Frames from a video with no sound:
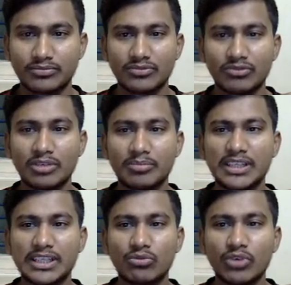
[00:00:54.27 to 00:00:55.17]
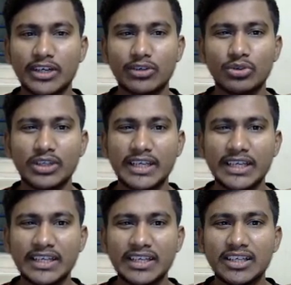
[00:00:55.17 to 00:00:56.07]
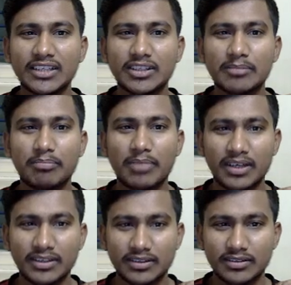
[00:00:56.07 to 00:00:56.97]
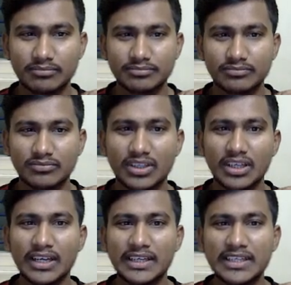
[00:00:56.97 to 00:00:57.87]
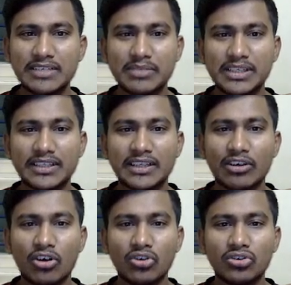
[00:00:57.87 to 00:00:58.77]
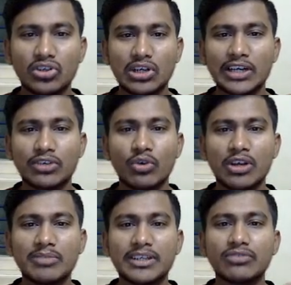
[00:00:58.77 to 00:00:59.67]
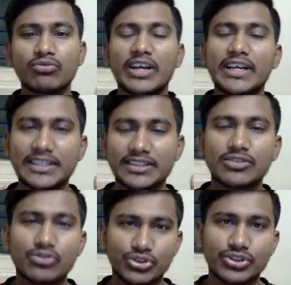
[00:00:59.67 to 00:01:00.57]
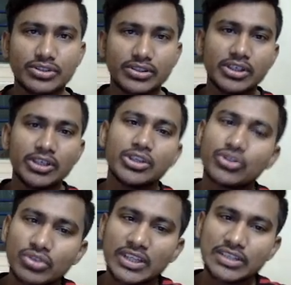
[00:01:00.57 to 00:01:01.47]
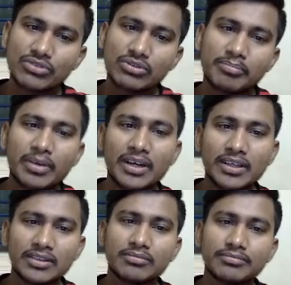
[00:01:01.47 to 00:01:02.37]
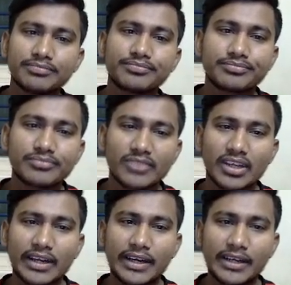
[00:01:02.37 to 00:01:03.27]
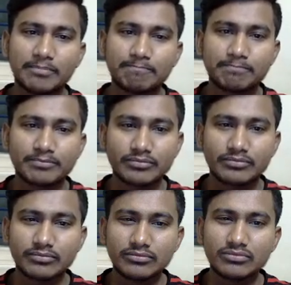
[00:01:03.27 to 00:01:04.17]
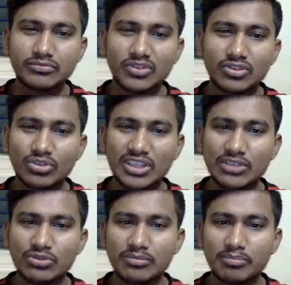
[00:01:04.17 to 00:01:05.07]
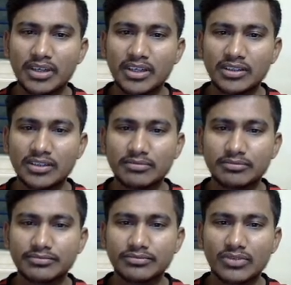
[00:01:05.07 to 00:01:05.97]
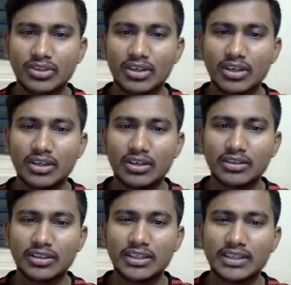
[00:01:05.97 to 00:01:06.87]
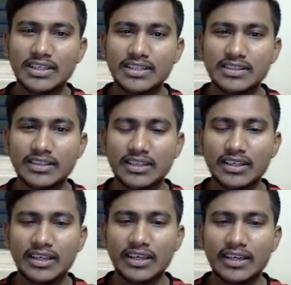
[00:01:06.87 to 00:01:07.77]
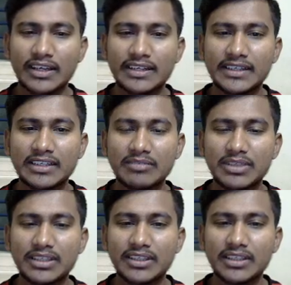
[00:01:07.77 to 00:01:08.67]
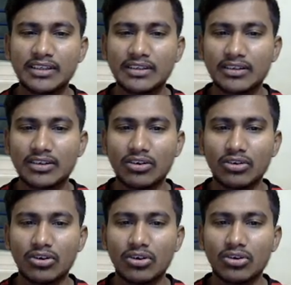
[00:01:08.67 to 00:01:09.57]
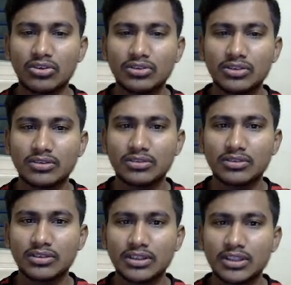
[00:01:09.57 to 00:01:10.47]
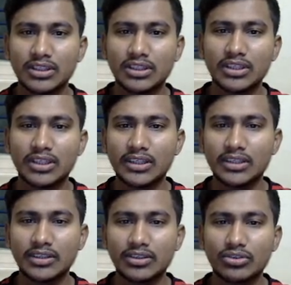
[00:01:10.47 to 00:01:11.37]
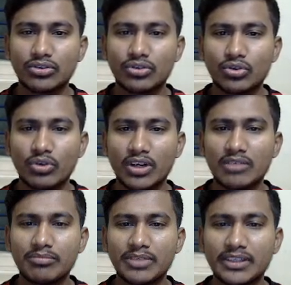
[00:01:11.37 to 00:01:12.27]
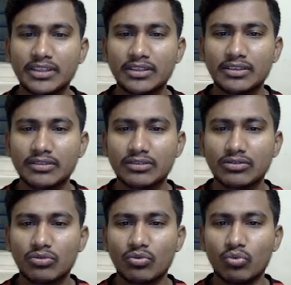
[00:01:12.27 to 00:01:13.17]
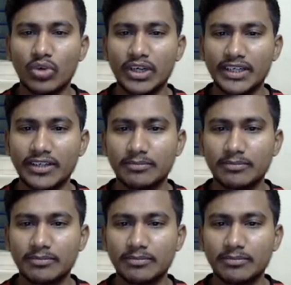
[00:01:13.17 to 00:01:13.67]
will be required to lay the path 18 meter long and 12 meter wide the question. So there is one path, right? So there is one path that is 18 meter long and 12 meter wide.